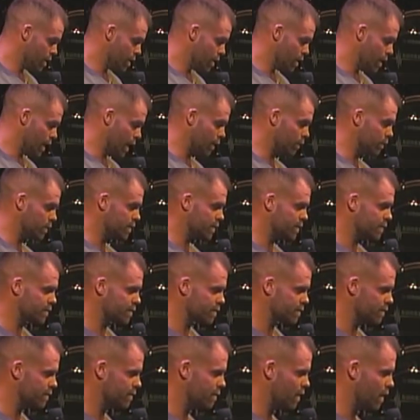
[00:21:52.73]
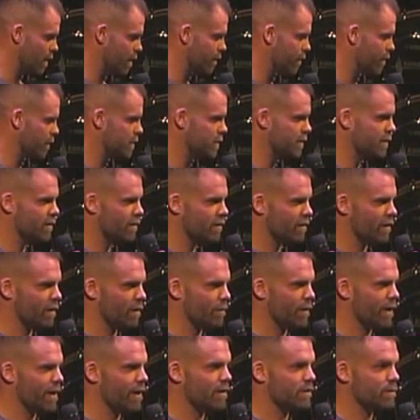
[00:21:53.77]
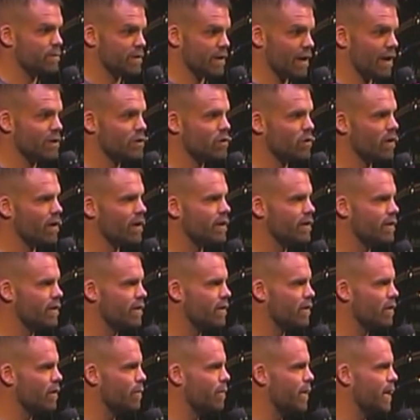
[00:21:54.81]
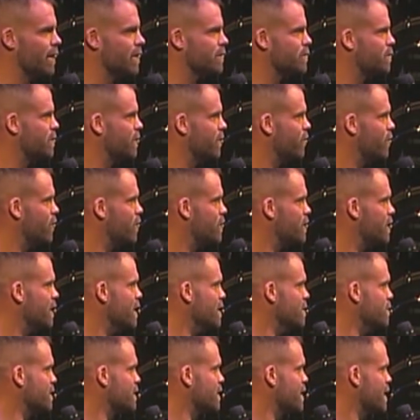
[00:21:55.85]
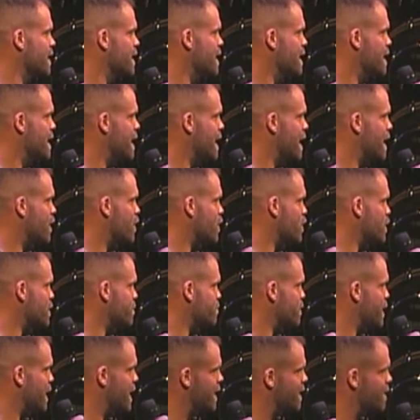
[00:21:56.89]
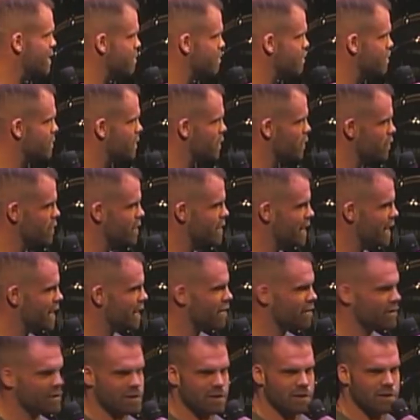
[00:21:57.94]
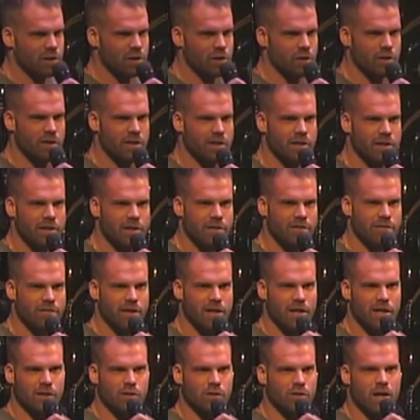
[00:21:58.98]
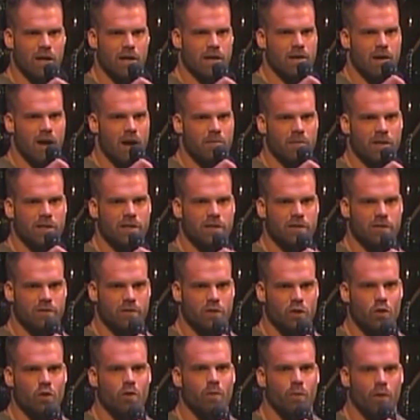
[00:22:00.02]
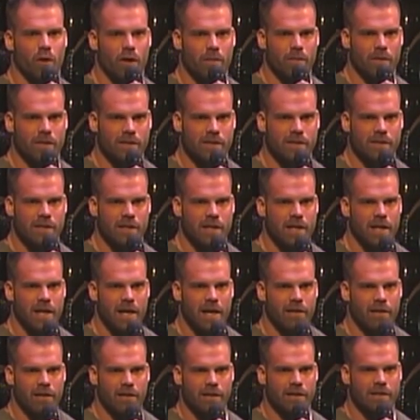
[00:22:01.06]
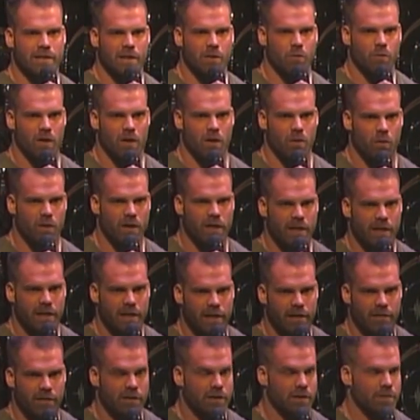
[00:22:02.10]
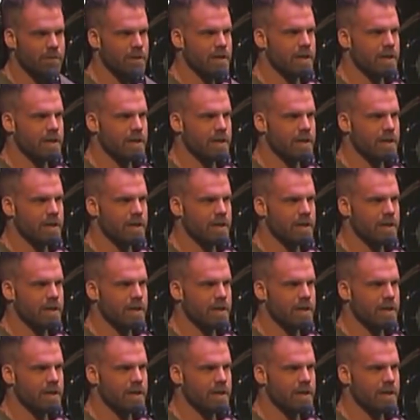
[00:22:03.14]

I was on the verge of declaring bankruptcy. I tried to declare bankruptcy a few times, and I couldn't pay them the retainer to Deloitte Financial. I missed 2 appointments, and then they said, well, what can you give us? And I'm